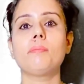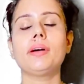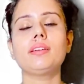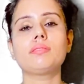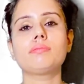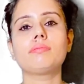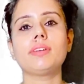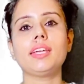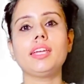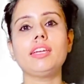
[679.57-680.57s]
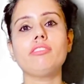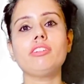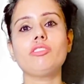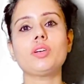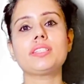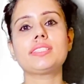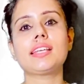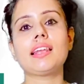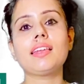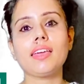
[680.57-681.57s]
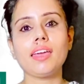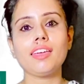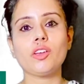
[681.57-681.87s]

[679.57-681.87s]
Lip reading: But even if you're sulking,